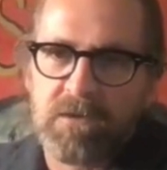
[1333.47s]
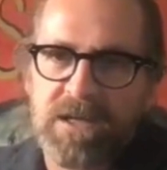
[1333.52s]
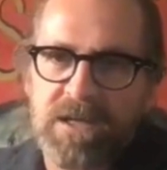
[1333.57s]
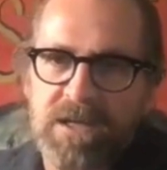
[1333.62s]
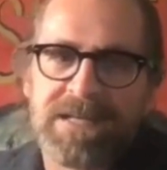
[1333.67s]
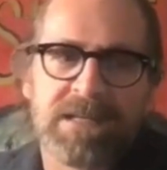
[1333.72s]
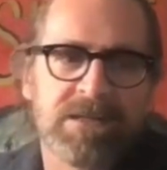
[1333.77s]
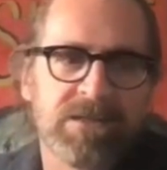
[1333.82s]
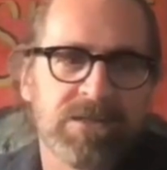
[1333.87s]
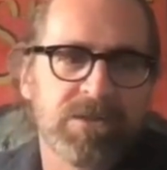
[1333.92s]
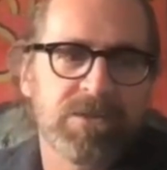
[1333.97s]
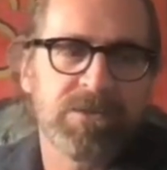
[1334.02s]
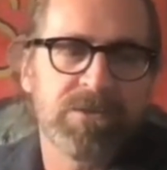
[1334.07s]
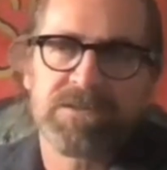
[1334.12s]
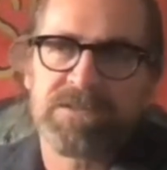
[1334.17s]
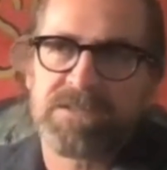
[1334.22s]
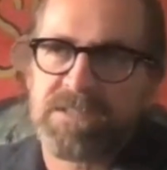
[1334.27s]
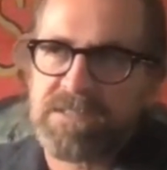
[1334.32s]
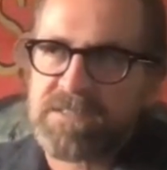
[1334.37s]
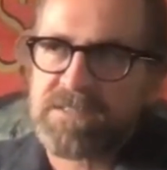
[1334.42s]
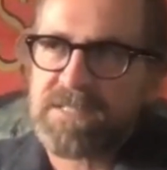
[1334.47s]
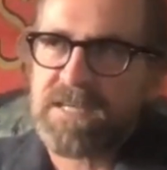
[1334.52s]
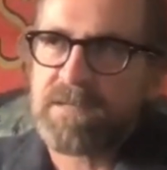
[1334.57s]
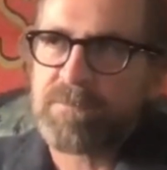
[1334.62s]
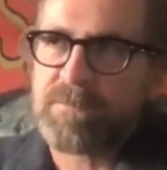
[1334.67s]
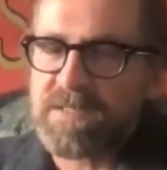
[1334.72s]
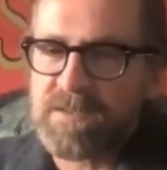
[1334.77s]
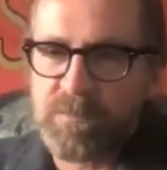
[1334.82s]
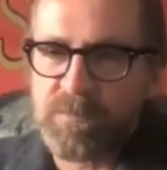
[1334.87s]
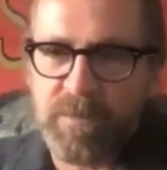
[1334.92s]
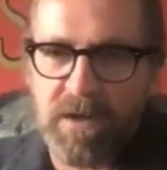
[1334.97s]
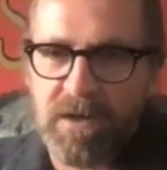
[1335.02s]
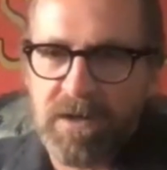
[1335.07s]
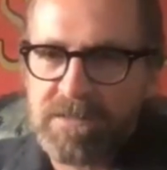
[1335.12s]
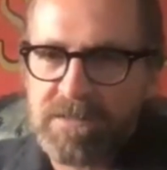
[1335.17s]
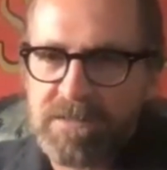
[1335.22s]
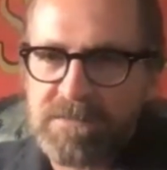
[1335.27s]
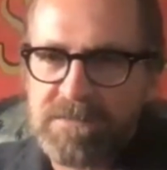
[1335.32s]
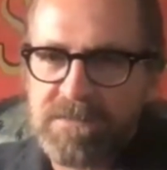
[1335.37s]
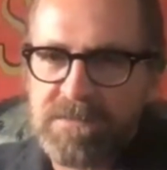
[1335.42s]
can induce the same
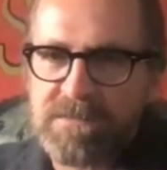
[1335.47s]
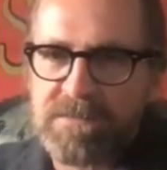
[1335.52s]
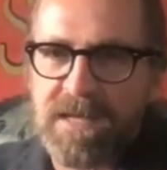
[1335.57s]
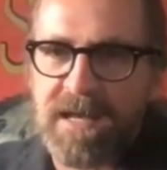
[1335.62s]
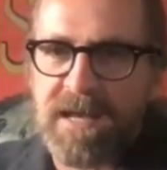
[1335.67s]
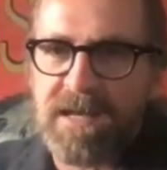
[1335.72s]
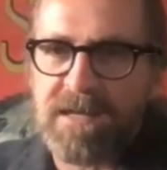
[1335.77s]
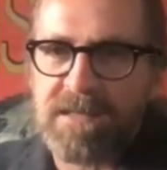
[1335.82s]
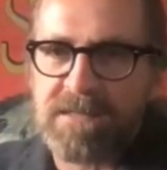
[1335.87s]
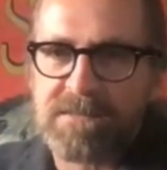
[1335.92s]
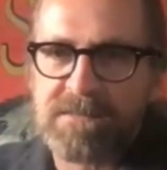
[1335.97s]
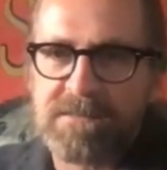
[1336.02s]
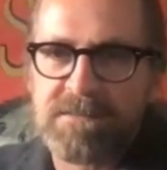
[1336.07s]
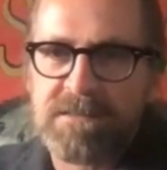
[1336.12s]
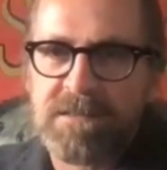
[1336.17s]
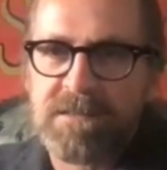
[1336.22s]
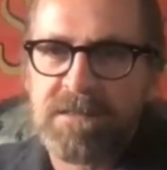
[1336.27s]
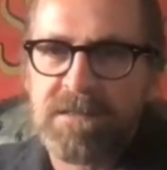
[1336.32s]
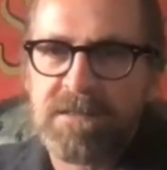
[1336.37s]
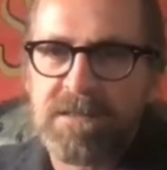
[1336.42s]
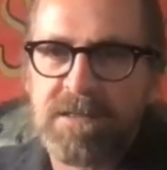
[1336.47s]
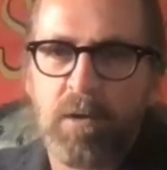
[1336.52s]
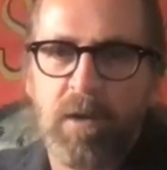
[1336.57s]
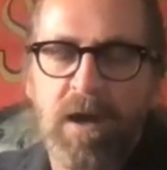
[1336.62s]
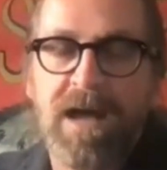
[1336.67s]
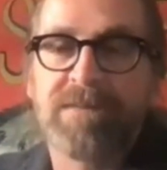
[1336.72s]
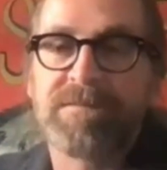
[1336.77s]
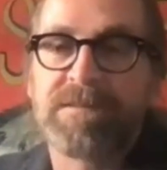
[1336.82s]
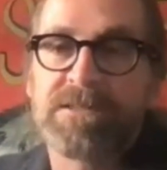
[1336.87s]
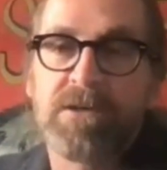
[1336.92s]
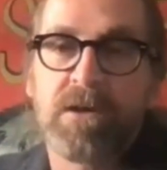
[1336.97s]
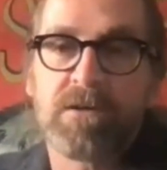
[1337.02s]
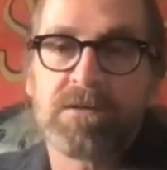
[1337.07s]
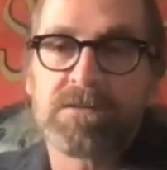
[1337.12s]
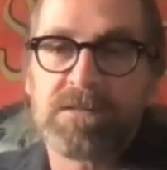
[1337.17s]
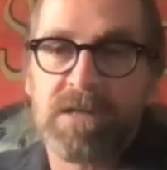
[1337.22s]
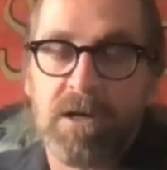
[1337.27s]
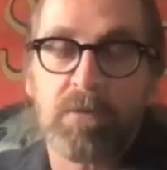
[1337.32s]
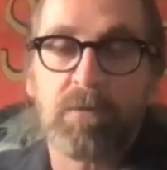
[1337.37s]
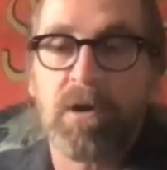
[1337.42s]
experiences as, a
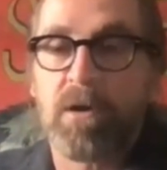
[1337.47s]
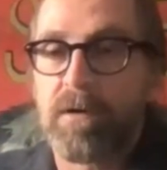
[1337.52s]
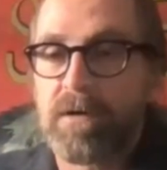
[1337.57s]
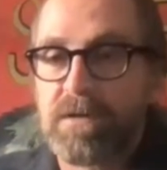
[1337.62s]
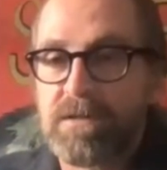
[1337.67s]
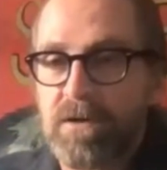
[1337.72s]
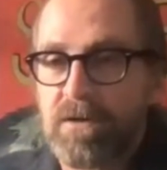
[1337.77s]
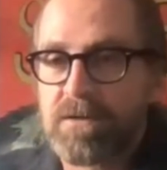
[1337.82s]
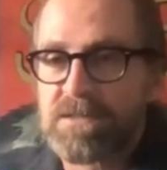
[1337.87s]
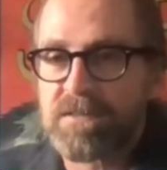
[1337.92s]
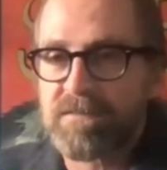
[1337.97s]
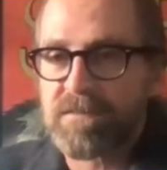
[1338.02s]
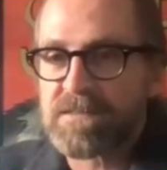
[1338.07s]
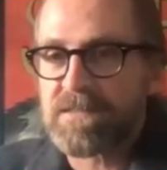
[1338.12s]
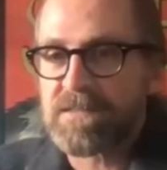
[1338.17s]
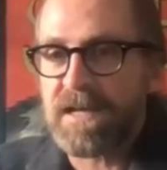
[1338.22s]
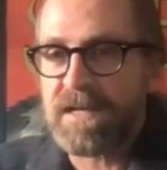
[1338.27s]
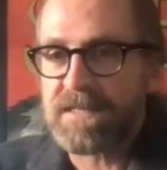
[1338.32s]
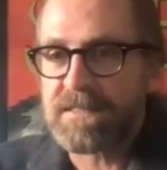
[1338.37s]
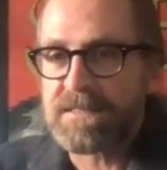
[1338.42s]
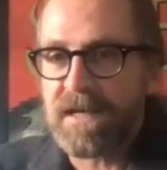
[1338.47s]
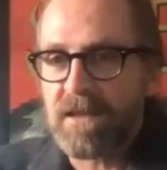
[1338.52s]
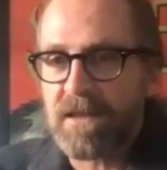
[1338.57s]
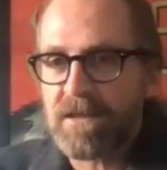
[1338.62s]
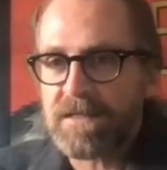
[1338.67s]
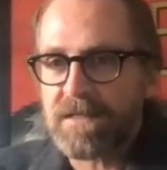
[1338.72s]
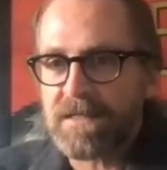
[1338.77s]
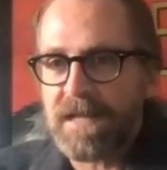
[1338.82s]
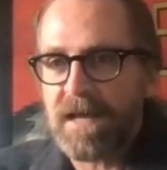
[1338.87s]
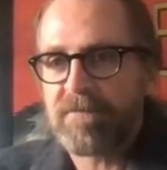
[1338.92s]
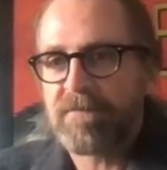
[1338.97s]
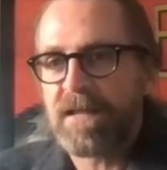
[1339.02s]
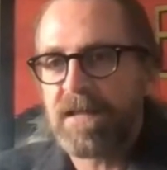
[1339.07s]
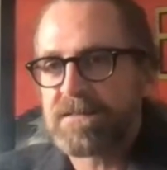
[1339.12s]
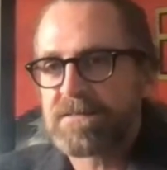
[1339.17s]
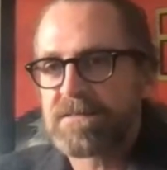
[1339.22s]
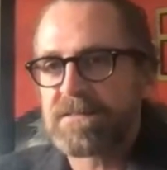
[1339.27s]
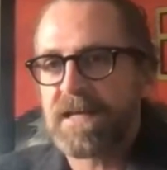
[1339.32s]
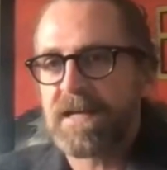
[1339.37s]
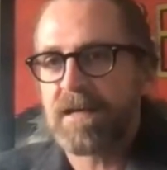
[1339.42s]
heroic dose of a psychedelic, and have
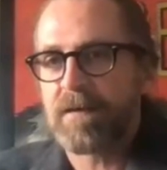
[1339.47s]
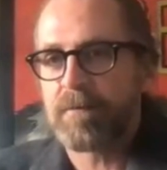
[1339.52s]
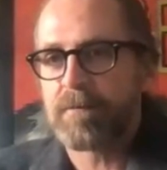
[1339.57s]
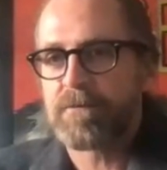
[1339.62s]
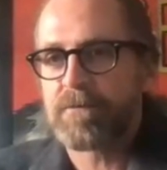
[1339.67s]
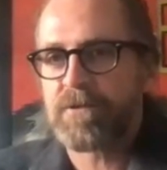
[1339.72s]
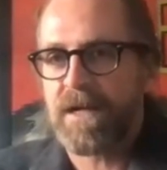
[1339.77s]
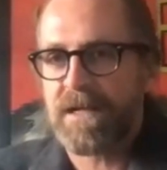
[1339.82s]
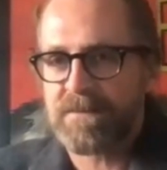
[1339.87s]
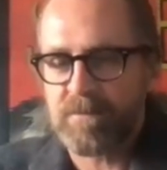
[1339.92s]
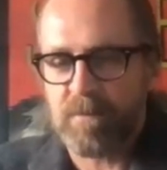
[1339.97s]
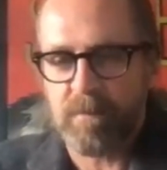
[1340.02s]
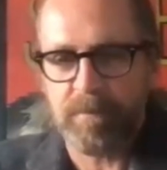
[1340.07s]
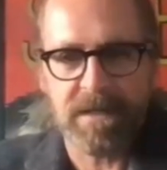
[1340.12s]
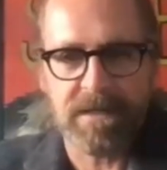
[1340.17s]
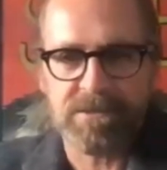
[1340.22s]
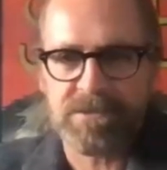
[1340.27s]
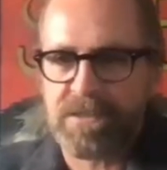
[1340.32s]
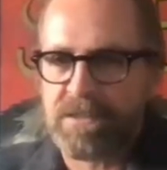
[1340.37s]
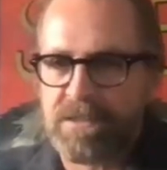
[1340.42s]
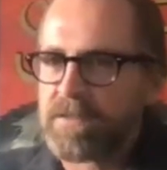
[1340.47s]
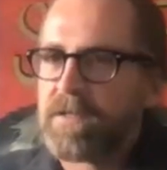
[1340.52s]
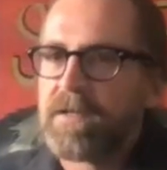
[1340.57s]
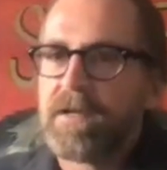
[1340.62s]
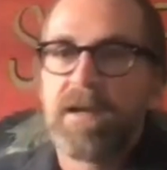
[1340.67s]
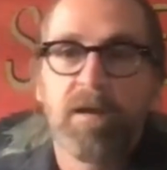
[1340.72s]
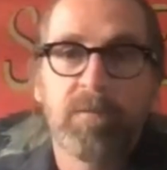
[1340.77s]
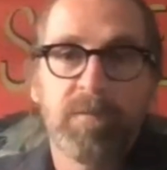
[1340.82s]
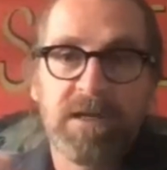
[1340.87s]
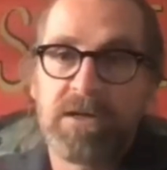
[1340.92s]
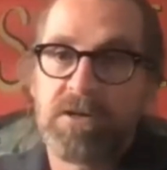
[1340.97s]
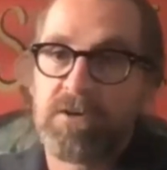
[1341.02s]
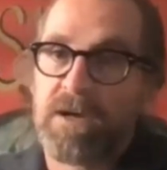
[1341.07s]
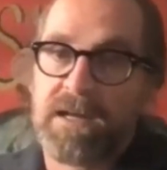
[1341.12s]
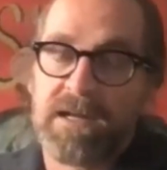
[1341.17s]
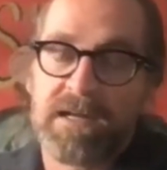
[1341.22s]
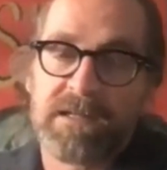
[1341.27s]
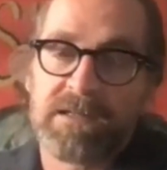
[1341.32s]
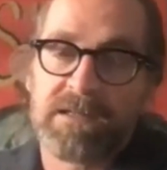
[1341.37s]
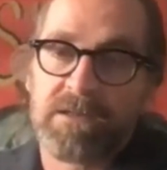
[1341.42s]
that same transformation, be
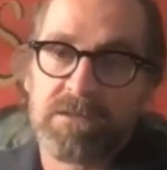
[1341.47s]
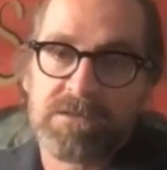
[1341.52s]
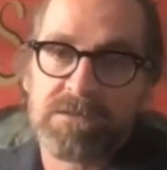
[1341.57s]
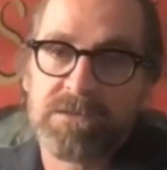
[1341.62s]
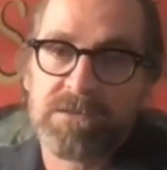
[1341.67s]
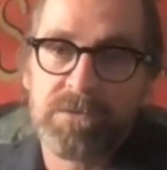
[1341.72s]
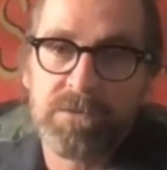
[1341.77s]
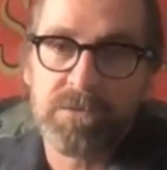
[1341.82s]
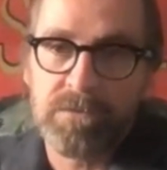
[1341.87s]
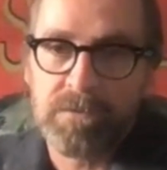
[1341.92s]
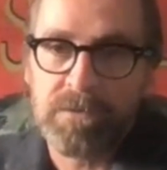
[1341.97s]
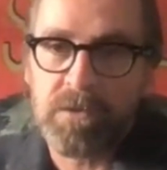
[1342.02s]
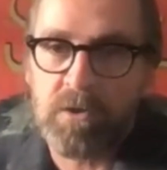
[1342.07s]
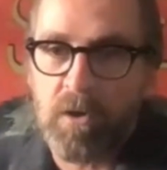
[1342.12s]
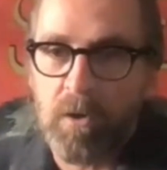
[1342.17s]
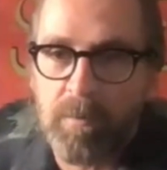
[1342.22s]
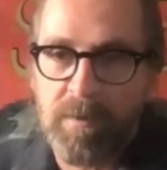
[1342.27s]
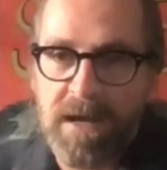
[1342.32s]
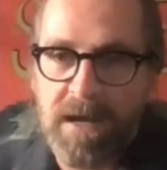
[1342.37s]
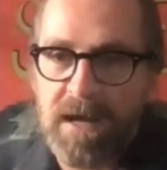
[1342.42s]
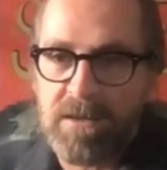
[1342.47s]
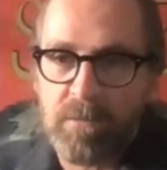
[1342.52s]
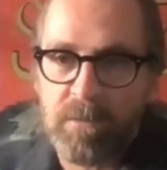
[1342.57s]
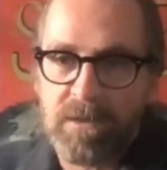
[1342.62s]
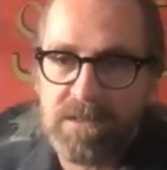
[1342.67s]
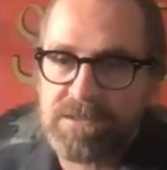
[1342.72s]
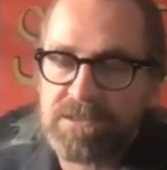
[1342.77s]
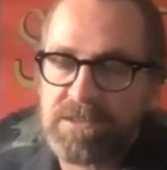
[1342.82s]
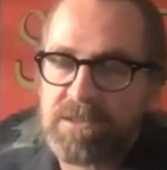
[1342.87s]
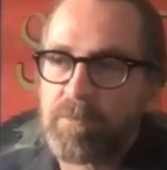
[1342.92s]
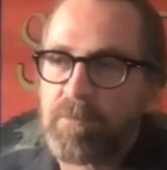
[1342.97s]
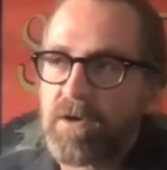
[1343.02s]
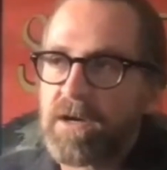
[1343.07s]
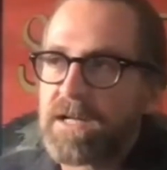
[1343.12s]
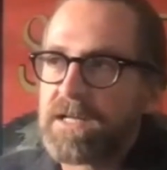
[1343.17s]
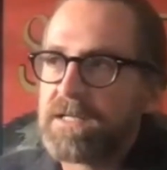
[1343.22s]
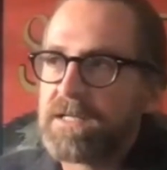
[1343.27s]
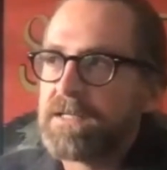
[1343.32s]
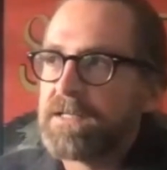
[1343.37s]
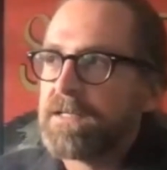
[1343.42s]
creating those new neural pathways in your
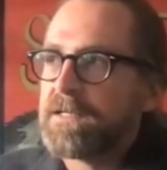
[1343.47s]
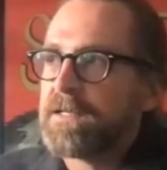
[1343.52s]
brain,